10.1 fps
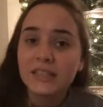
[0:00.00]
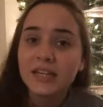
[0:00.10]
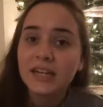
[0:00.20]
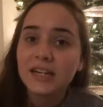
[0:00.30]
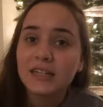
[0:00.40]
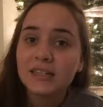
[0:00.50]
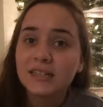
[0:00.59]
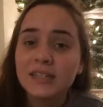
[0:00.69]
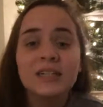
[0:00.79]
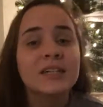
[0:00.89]
yeah,
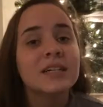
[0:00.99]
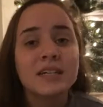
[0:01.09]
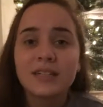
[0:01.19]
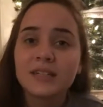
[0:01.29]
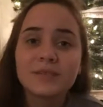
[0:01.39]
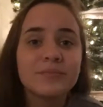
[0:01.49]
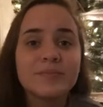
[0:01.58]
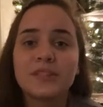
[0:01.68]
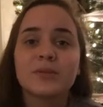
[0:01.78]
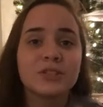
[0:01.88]

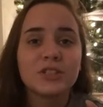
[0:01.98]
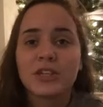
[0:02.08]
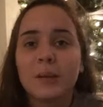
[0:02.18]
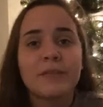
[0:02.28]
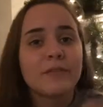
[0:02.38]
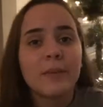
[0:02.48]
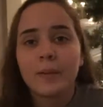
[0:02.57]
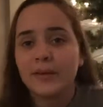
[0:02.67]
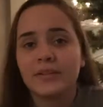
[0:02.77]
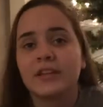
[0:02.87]
that's what she got me for my
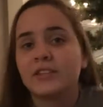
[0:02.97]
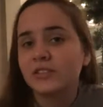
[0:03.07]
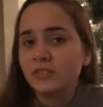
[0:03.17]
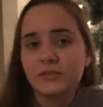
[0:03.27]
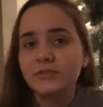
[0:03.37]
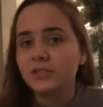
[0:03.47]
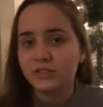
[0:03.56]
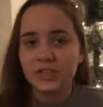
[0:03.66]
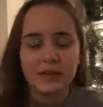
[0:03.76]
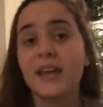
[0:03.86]
birthday. Just
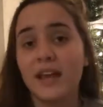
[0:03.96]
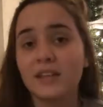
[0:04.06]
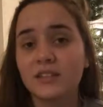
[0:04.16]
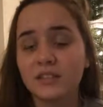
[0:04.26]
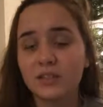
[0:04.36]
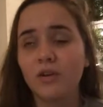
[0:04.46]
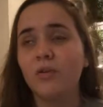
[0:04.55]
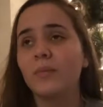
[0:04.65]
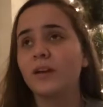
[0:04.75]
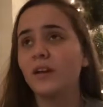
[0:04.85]
saying. Next, oh
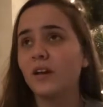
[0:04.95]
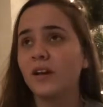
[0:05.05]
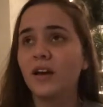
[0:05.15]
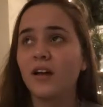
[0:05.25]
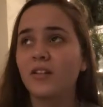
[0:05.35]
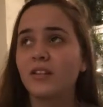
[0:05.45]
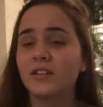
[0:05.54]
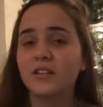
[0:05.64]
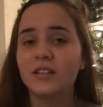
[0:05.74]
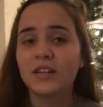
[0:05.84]
my God,
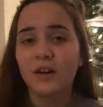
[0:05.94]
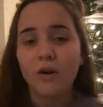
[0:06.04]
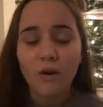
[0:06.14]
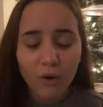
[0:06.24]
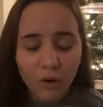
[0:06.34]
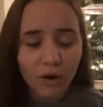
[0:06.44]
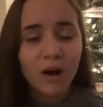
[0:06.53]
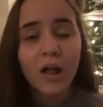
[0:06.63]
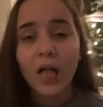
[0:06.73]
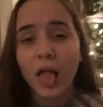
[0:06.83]
literally, oh,
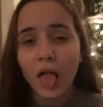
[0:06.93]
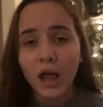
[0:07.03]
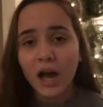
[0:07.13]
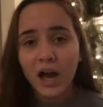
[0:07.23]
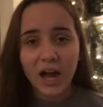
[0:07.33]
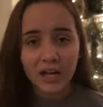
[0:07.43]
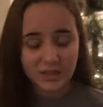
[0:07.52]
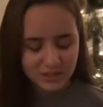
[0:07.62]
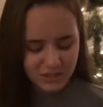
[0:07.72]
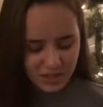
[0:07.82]

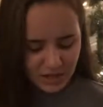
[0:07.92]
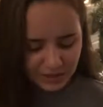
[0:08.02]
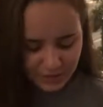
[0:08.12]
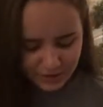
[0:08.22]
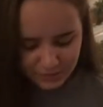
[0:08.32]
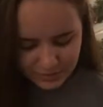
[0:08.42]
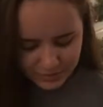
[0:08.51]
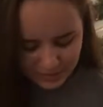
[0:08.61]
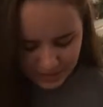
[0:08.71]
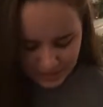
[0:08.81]
I thought I was
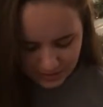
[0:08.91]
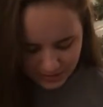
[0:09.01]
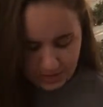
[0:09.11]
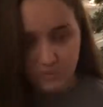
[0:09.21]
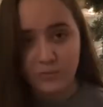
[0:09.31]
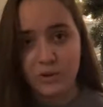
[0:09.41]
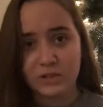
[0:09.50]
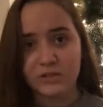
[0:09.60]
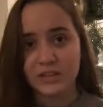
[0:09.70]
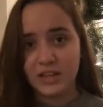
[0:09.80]
gonna get like
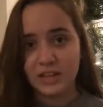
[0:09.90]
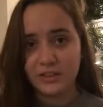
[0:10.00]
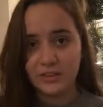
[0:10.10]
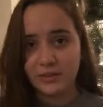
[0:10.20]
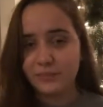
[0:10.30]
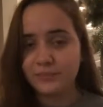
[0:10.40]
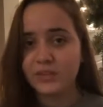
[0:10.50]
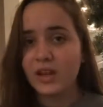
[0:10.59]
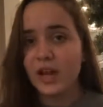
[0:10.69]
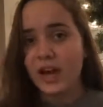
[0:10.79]
one or the other.
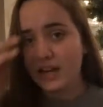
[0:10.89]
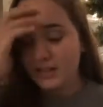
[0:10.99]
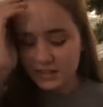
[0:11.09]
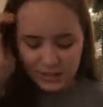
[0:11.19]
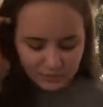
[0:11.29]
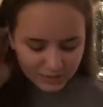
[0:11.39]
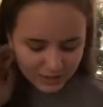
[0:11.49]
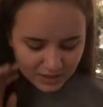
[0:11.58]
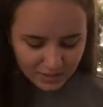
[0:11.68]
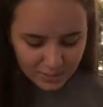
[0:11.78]
I didn't think I was
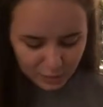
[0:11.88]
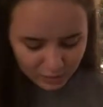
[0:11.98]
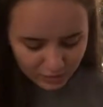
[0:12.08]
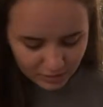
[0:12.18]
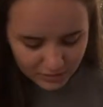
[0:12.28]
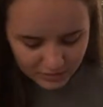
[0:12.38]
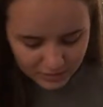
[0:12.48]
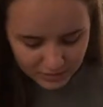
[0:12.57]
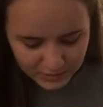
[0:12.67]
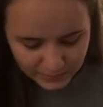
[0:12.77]
gonna get both of these,